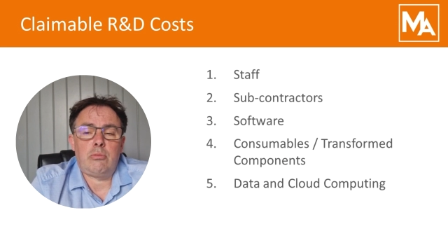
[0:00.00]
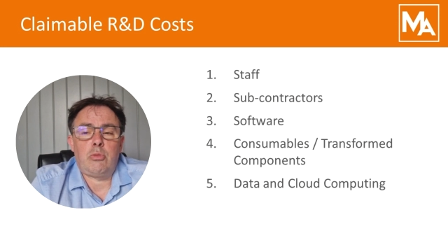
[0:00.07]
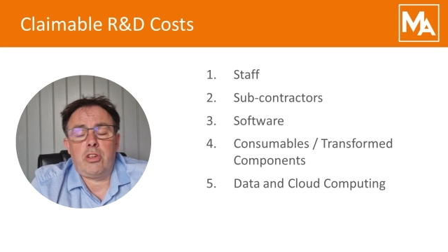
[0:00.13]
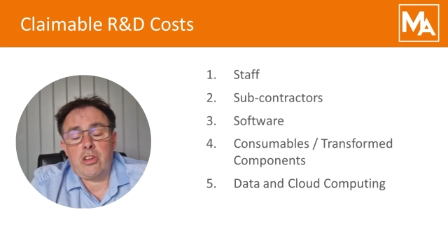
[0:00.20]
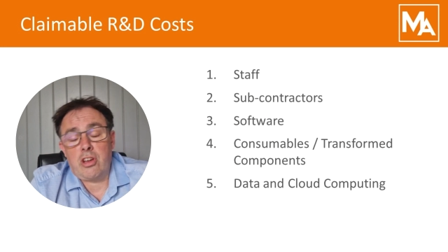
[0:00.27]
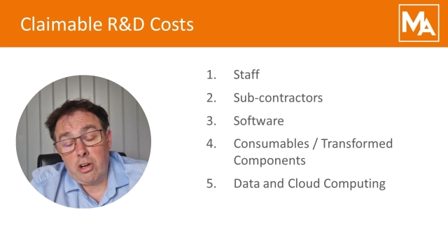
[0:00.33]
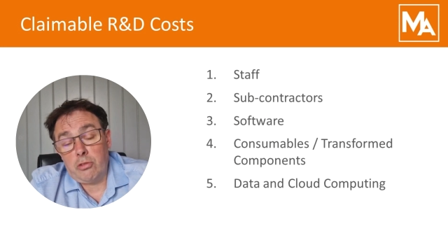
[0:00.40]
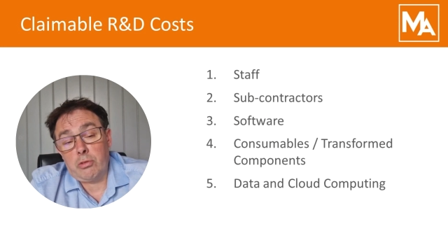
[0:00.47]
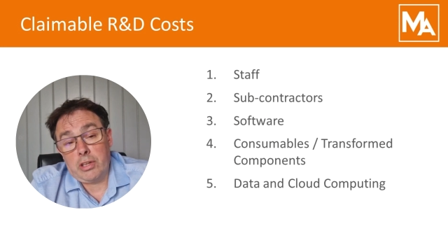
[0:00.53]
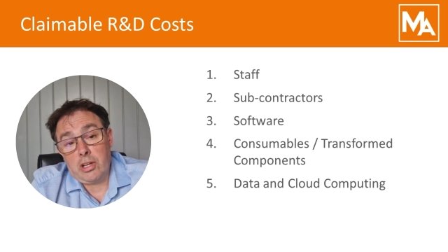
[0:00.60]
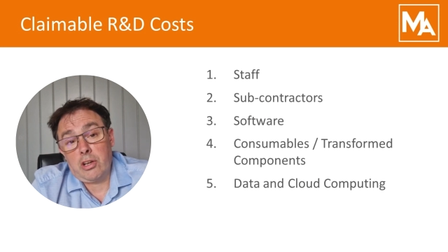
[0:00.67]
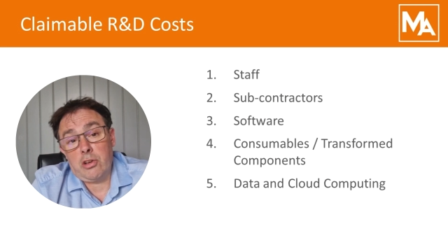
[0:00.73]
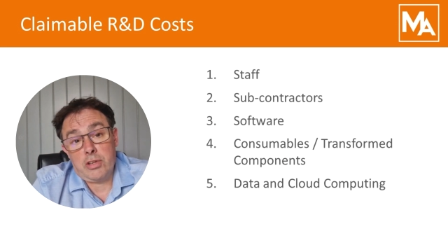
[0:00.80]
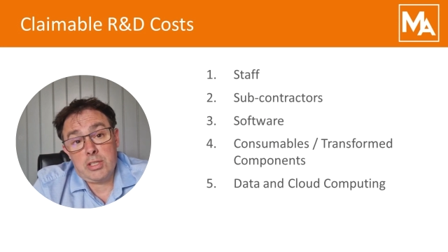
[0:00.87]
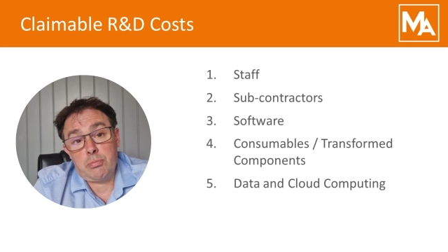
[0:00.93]
What you can't
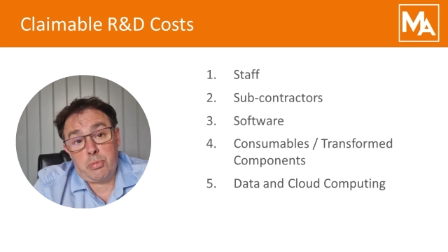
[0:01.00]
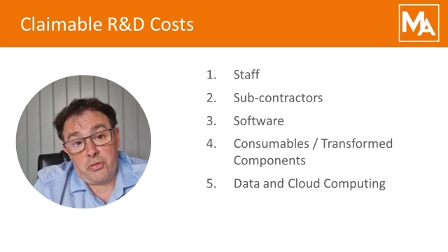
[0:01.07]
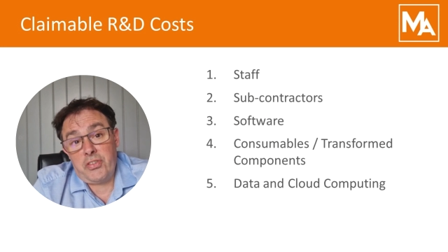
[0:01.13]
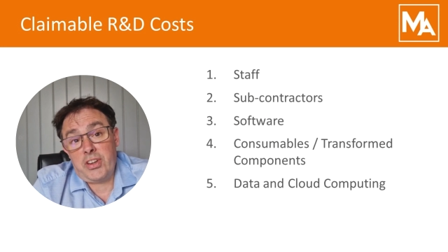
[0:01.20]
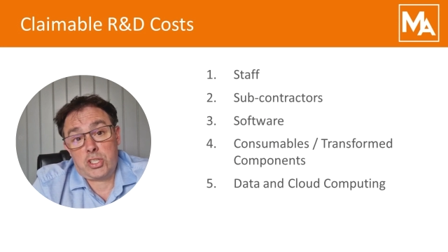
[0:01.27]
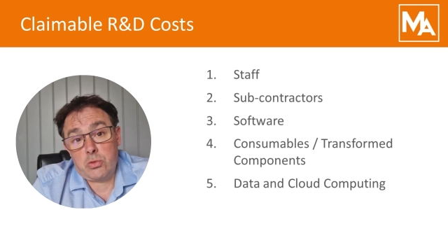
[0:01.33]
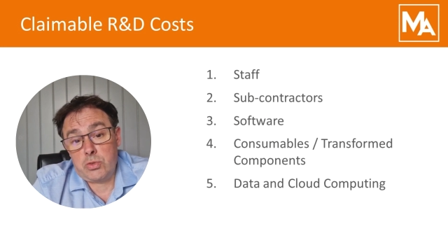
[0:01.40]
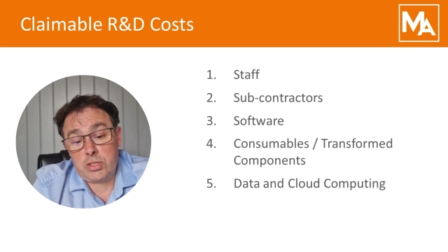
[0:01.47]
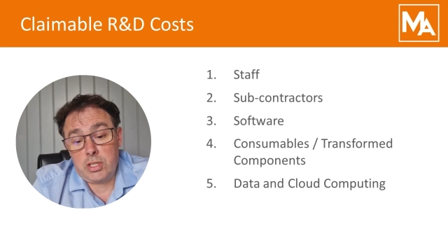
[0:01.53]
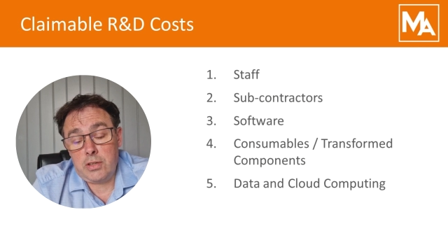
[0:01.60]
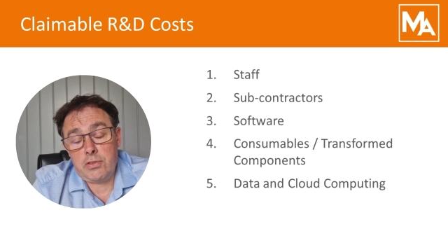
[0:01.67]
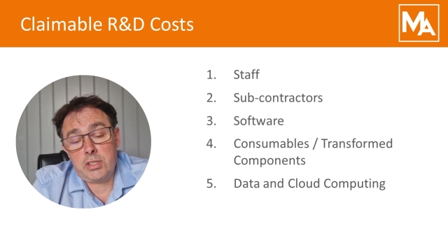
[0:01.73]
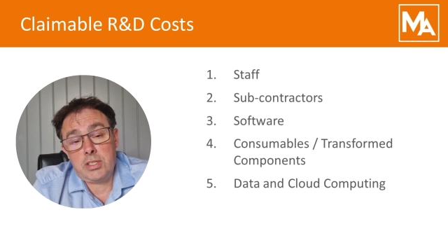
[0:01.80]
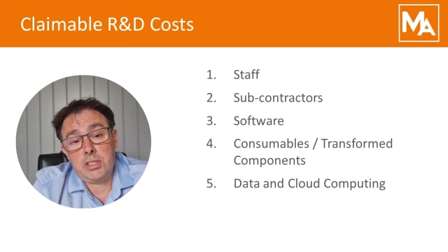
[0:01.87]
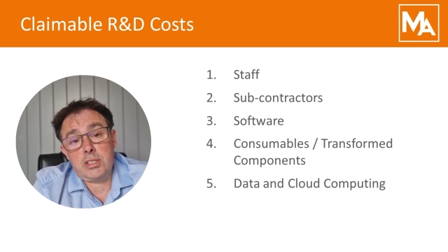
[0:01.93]
include is professional
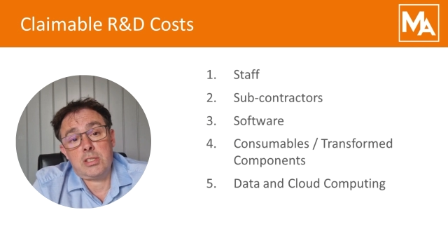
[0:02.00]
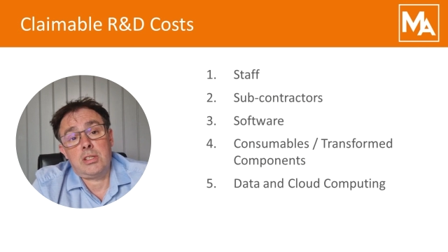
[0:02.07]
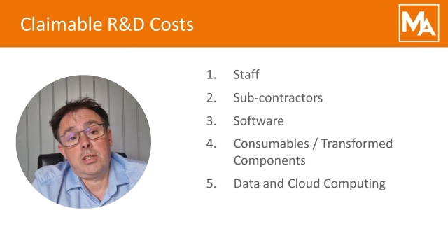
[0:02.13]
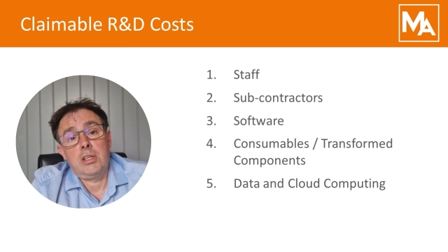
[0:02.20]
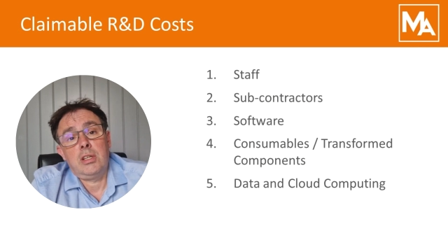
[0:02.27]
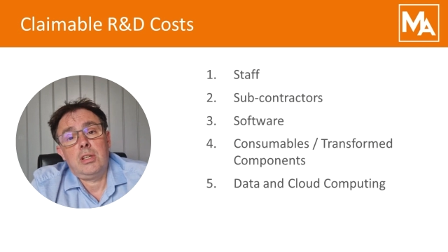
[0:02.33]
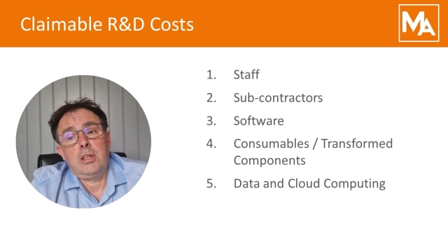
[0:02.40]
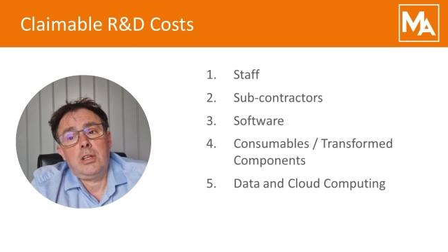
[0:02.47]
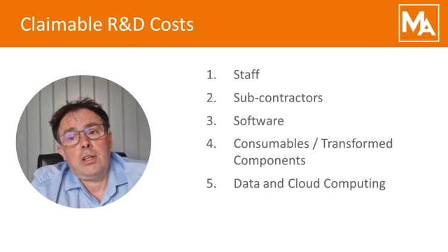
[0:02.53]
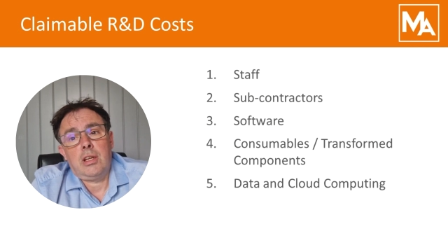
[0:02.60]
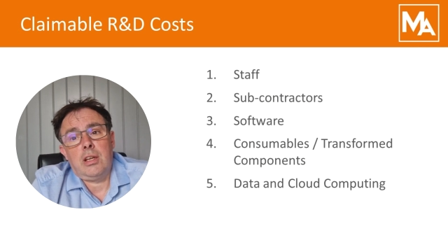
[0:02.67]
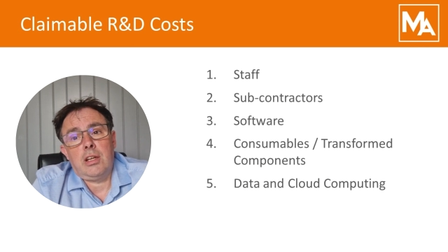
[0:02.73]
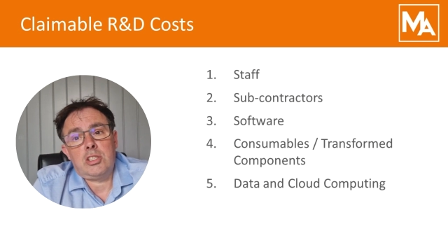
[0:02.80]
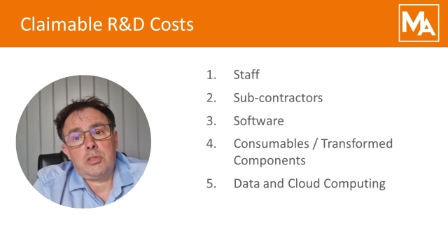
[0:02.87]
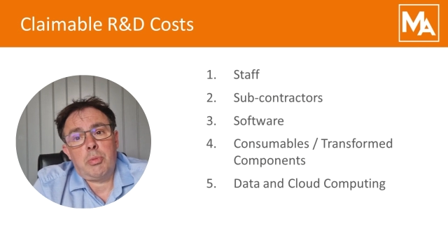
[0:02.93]
services,
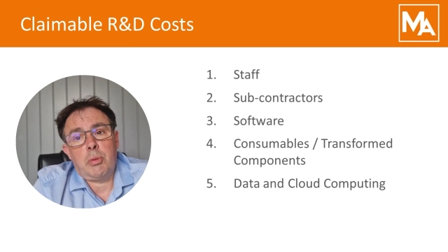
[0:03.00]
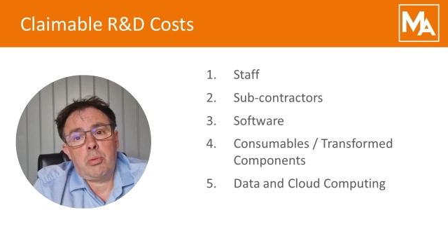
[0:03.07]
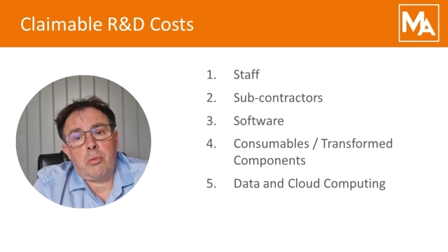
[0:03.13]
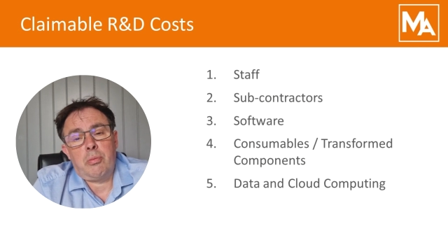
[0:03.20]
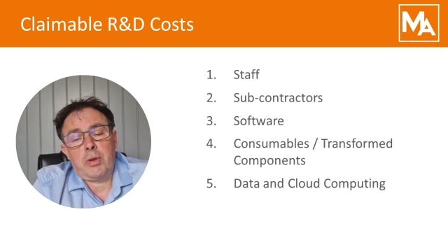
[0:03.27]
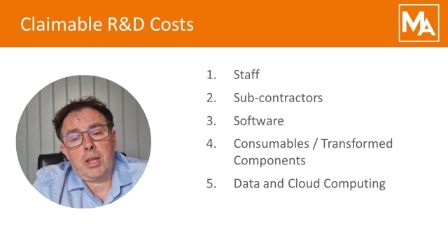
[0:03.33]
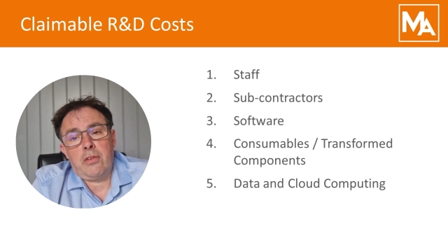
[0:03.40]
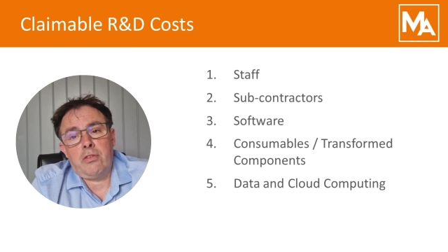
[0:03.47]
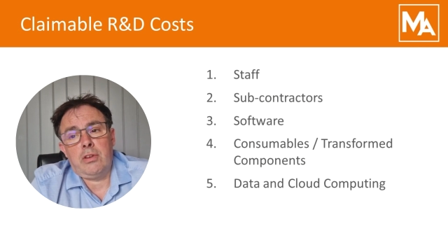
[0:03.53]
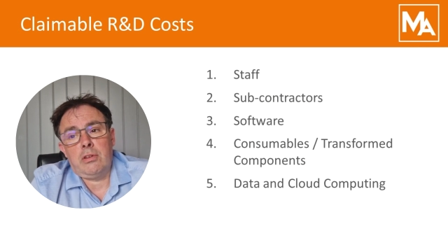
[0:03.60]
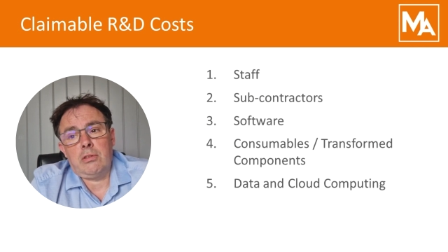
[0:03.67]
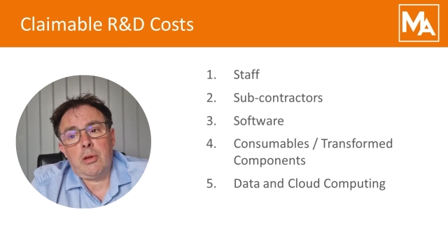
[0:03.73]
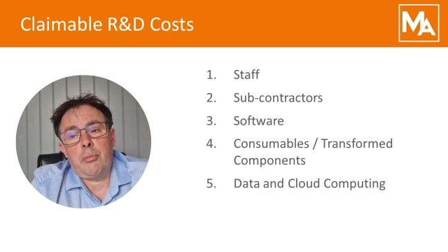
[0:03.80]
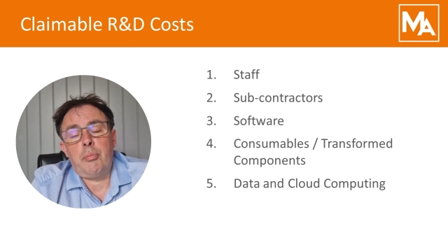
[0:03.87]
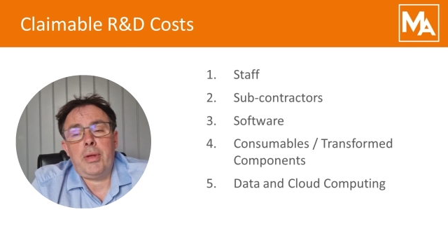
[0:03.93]
so people are
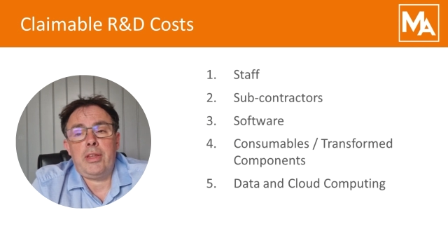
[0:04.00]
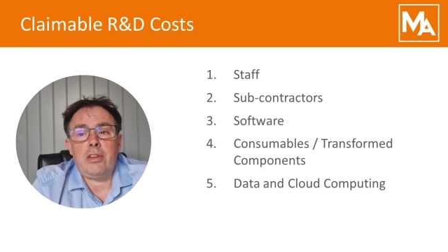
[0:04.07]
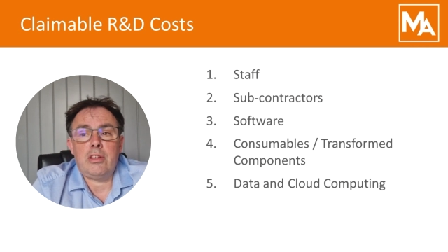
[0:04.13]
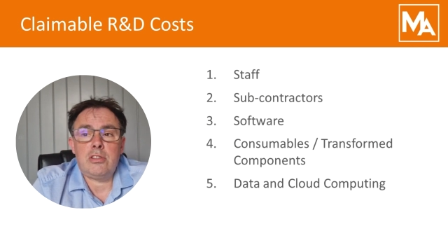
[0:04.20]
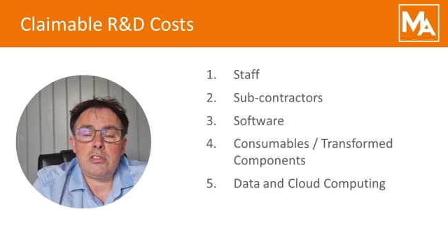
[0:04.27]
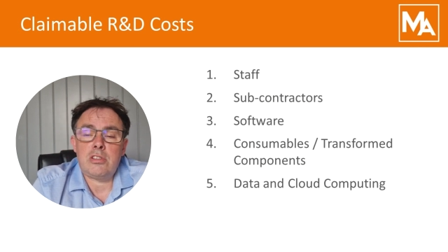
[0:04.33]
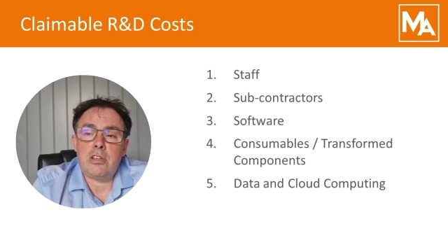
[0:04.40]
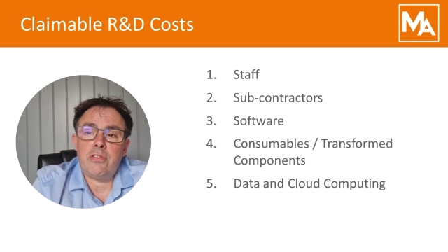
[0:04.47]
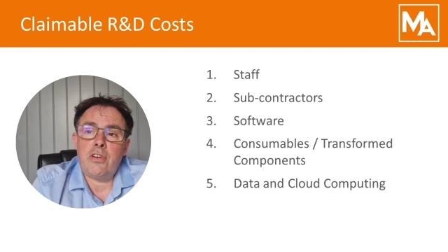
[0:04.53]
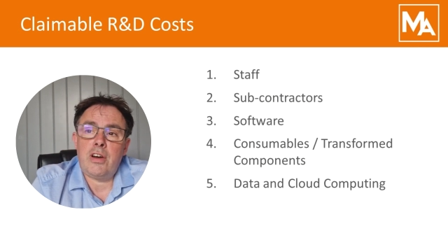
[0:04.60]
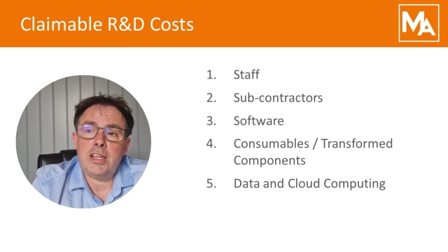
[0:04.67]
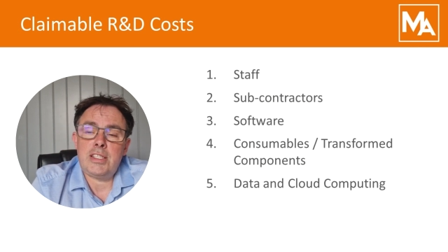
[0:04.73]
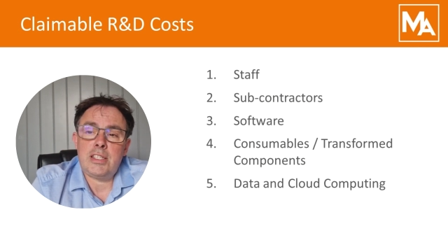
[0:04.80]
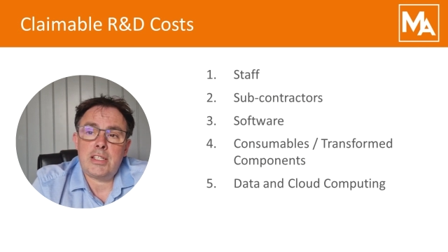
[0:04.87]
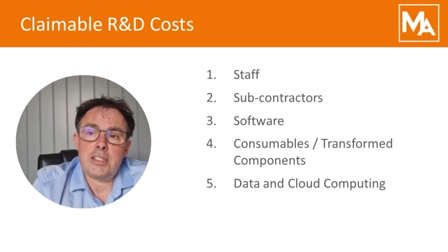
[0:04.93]
giving opinions,
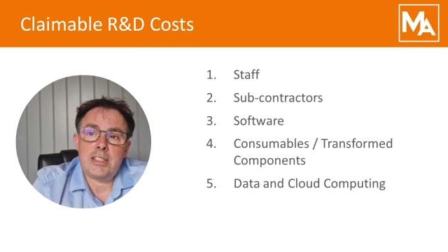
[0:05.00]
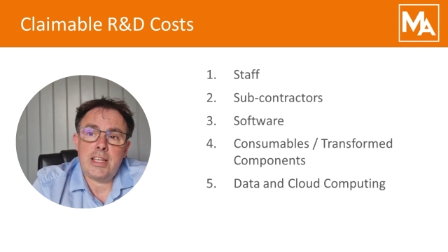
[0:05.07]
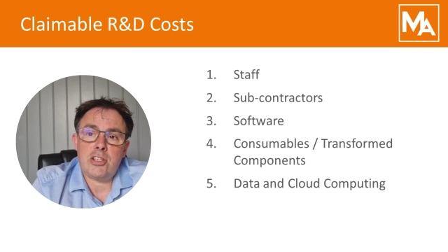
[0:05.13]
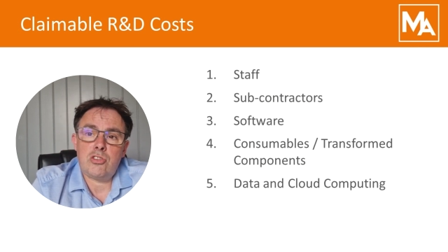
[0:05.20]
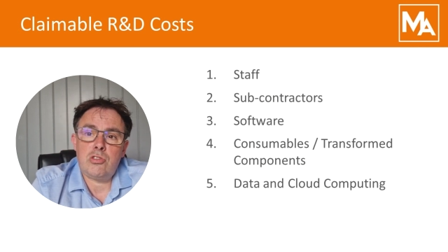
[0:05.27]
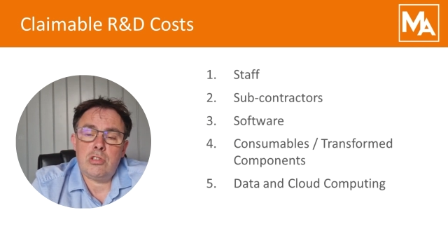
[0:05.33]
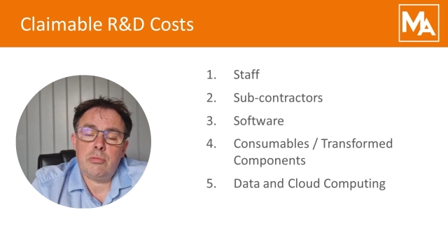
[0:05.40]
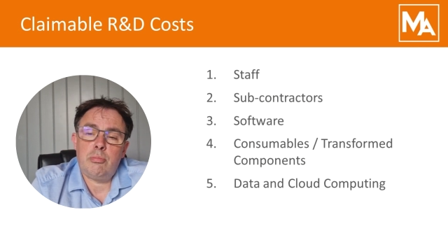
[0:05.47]
advice, etc.